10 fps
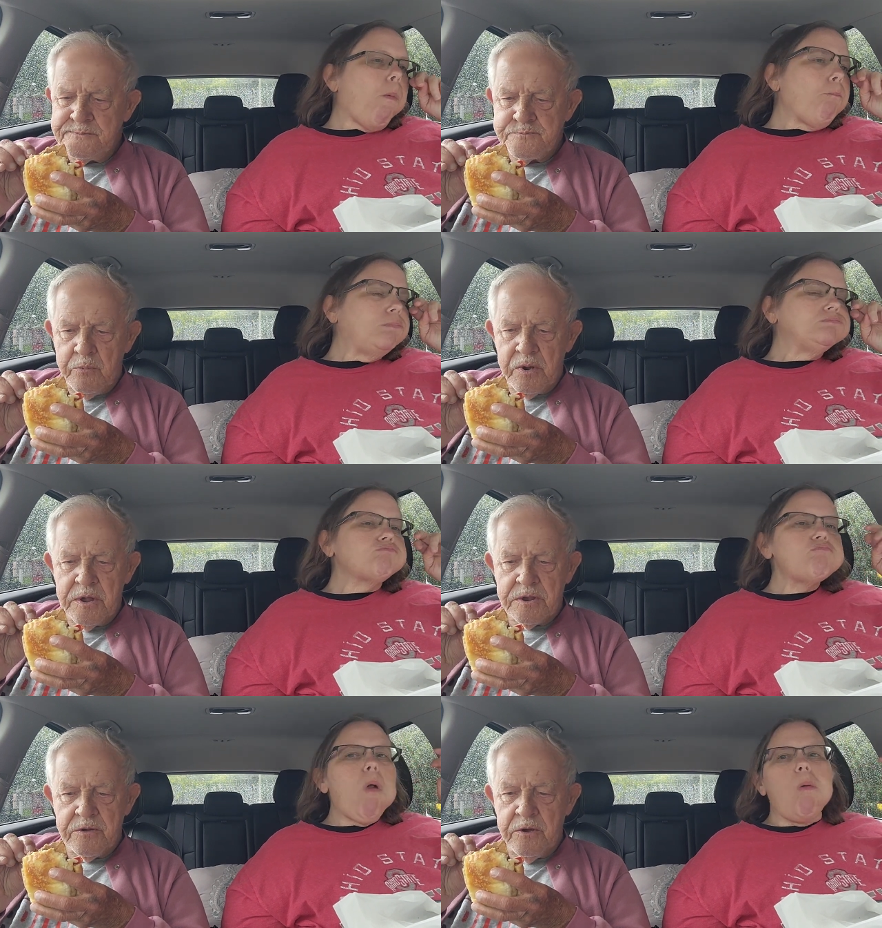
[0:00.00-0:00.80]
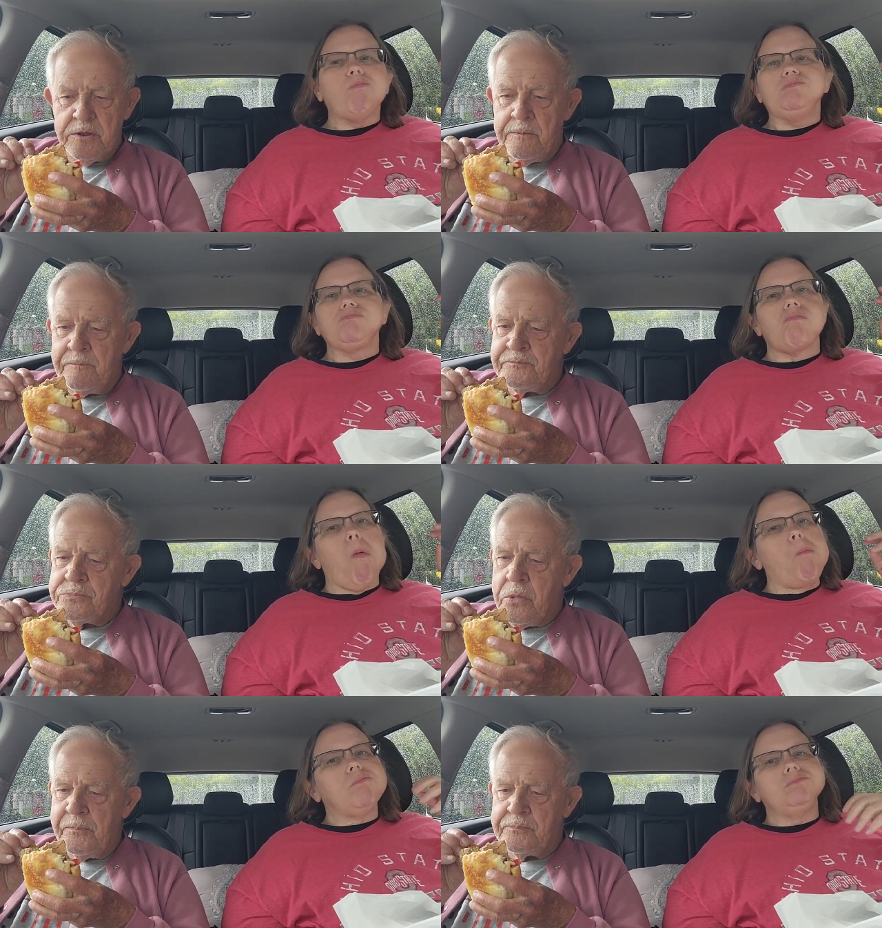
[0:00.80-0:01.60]
Speaker 1: Really good.
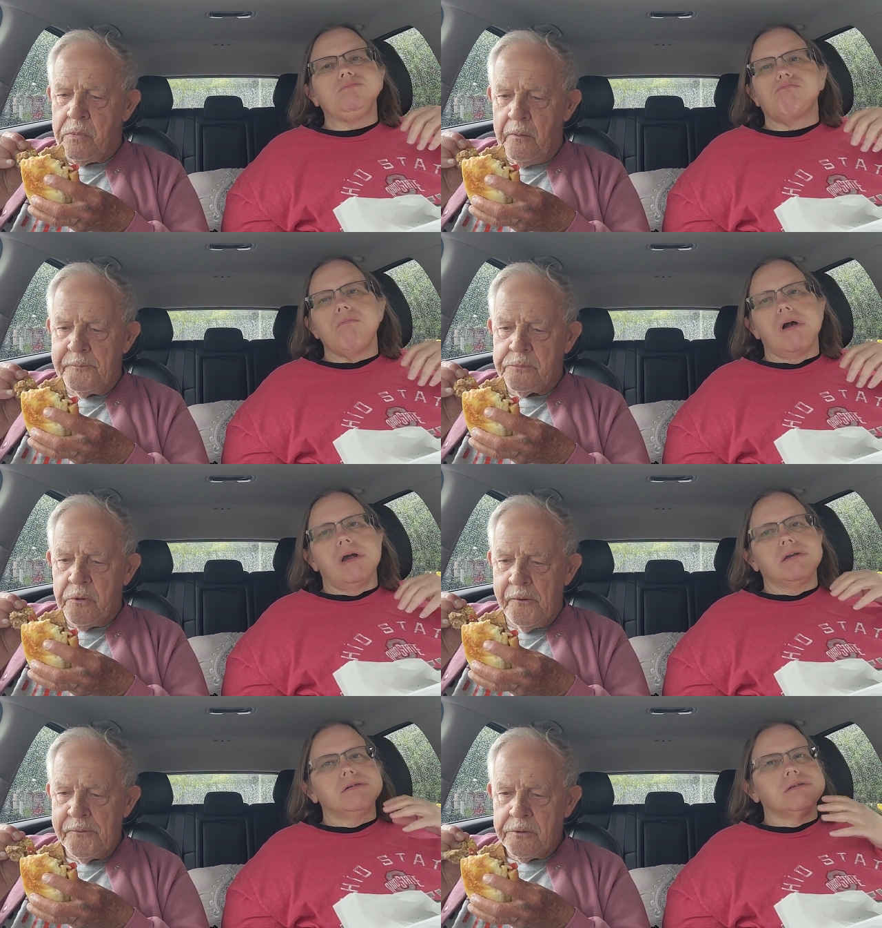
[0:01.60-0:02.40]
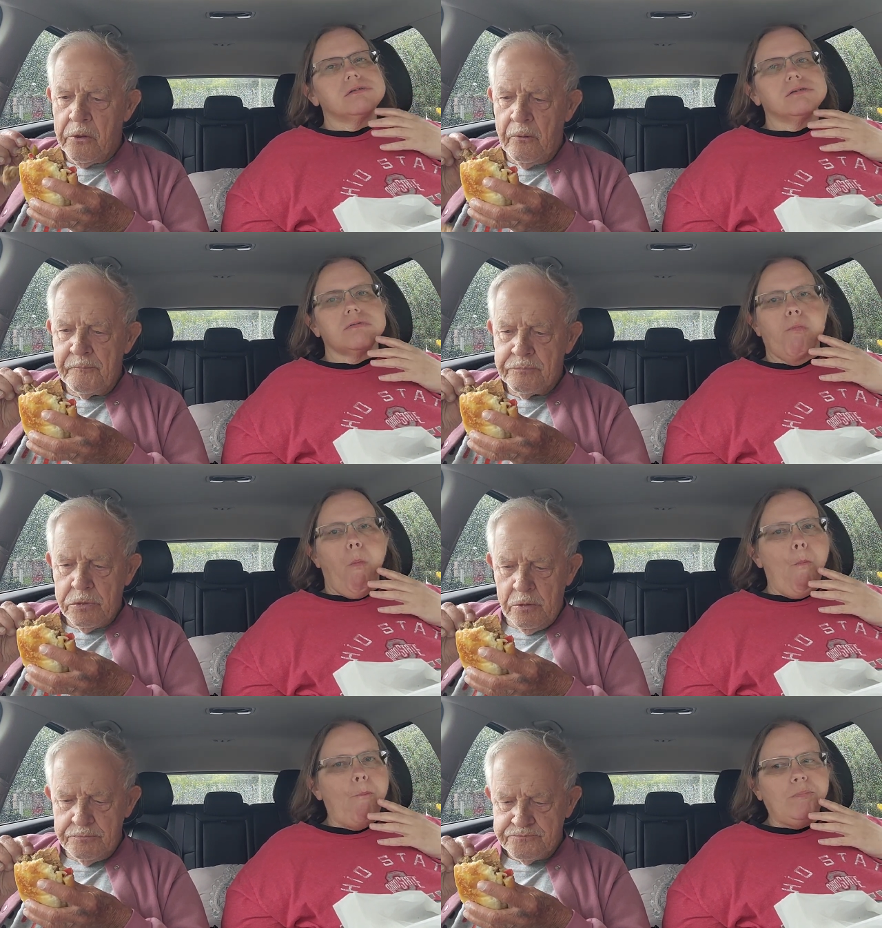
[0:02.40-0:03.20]
My goodness.
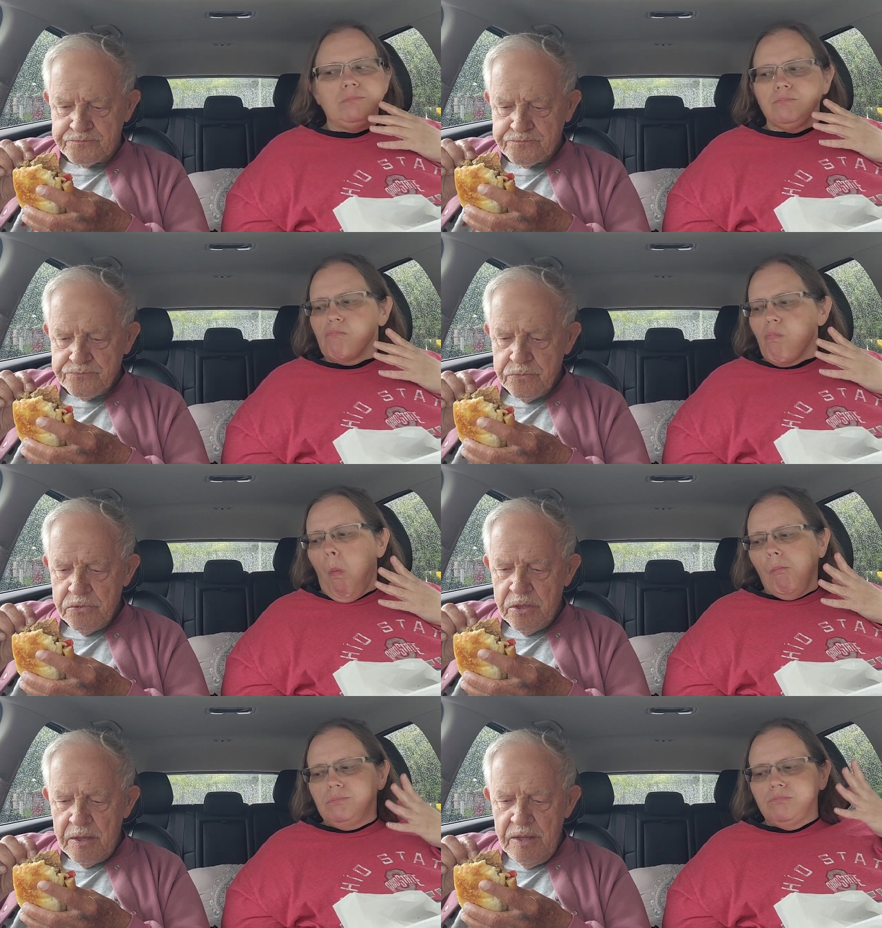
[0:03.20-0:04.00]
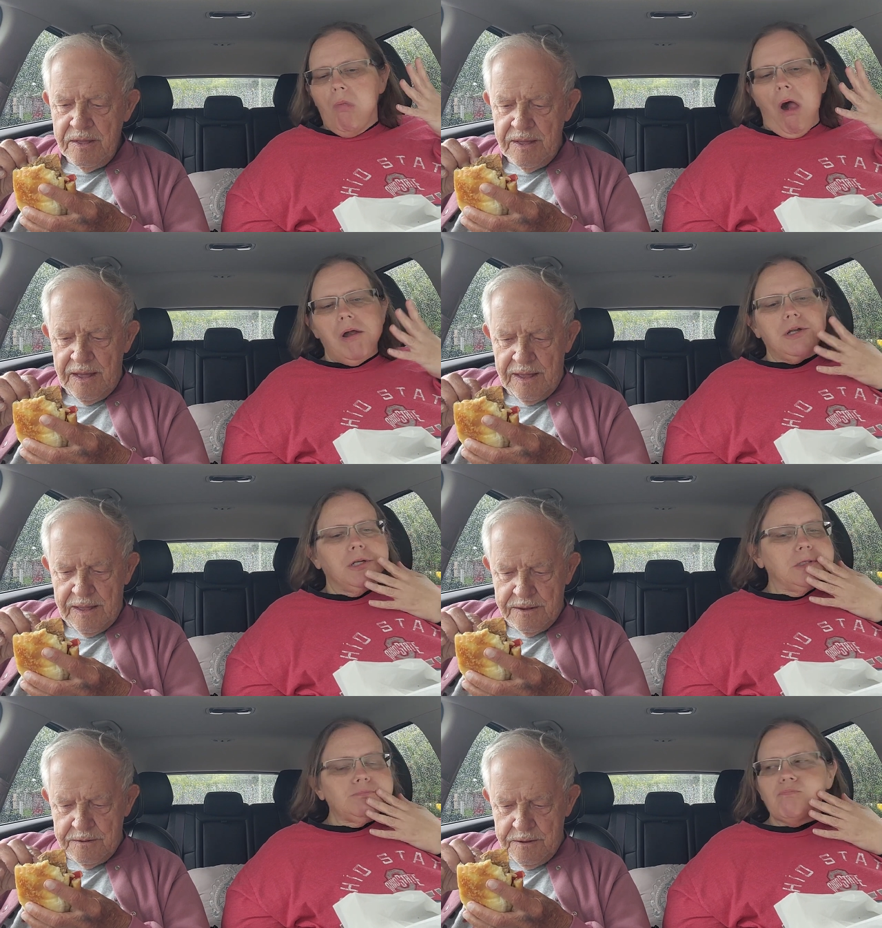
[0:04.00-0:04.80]
I uh,
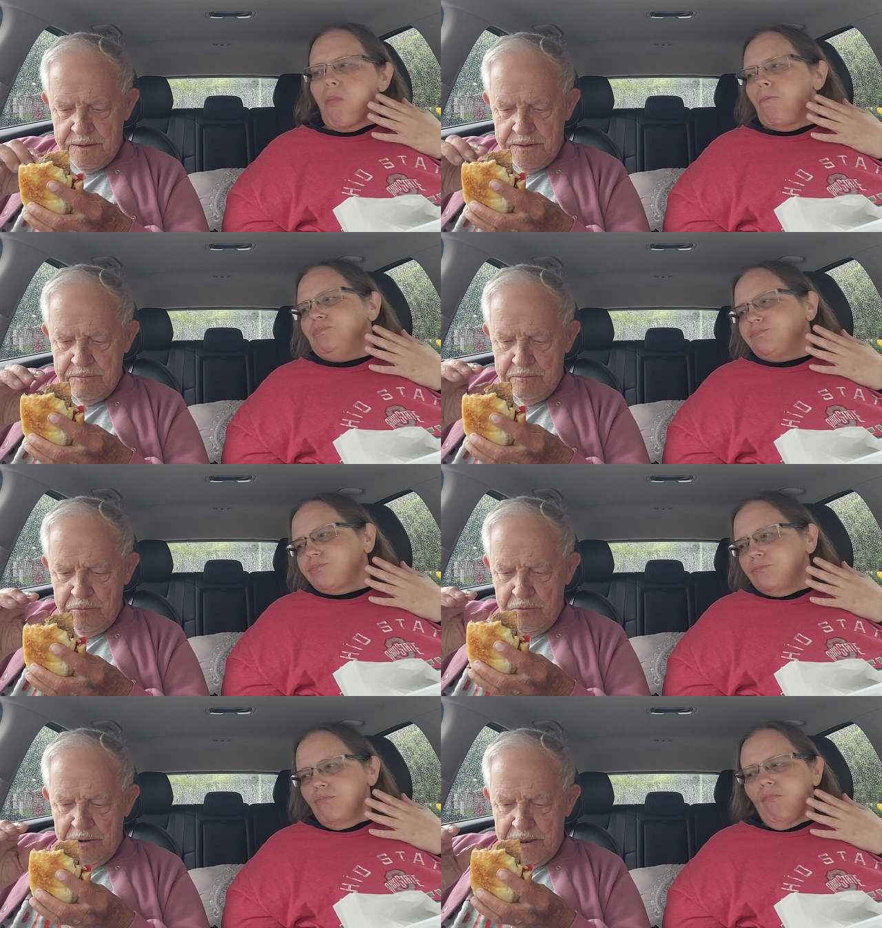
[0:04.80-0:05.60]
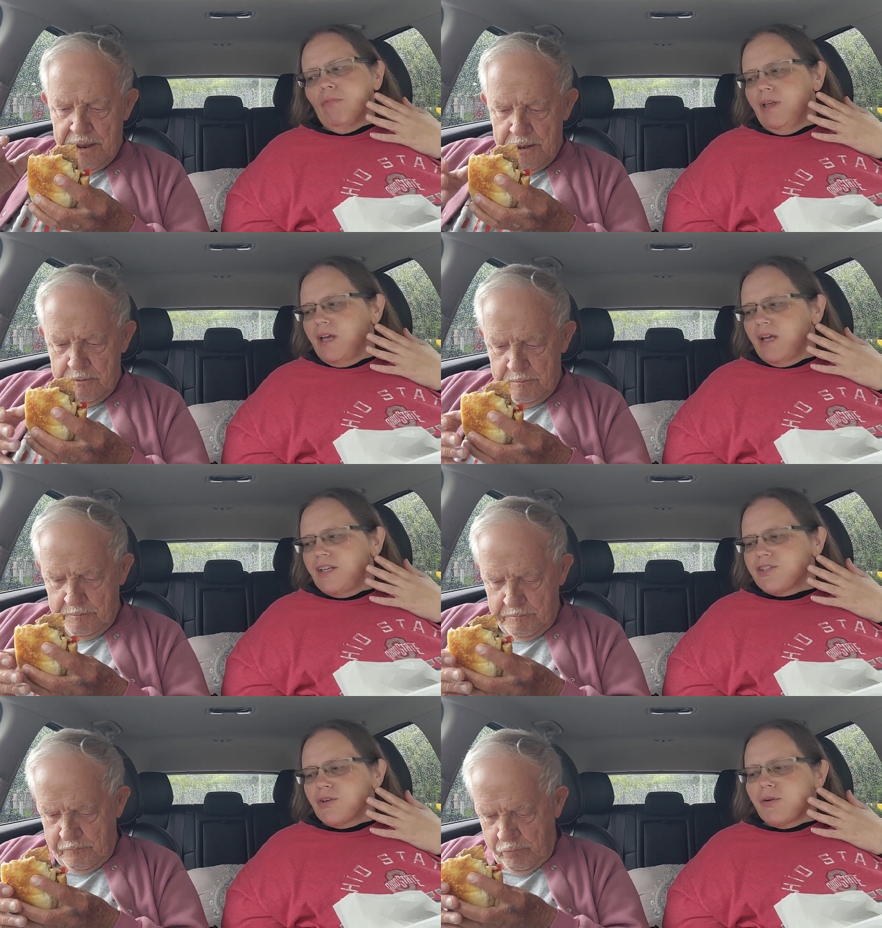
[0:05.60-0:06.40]
can't. Yeah,
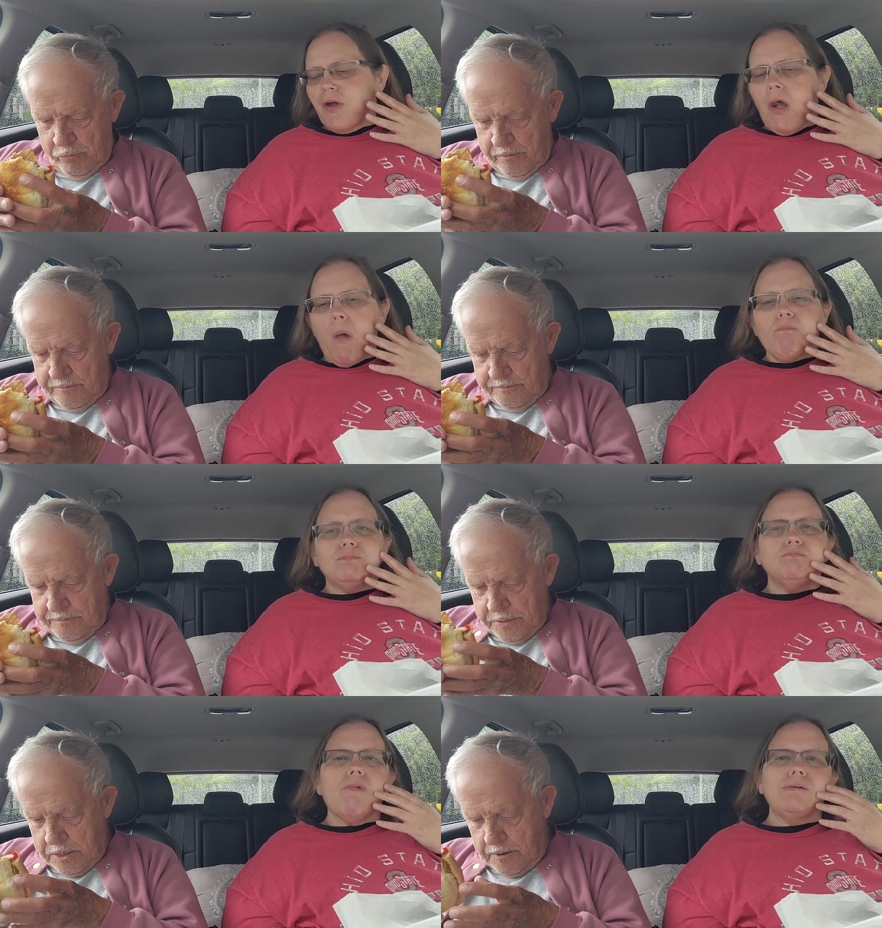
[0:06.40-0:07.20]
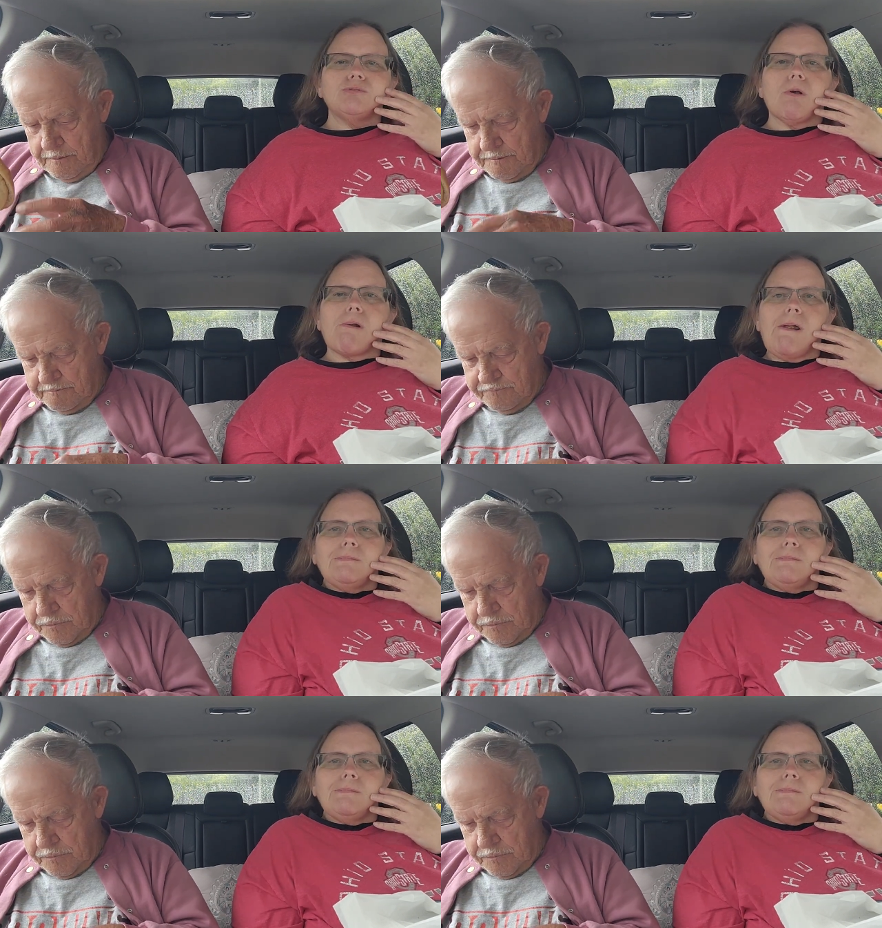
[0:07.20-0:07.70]
it's okay. That's okay.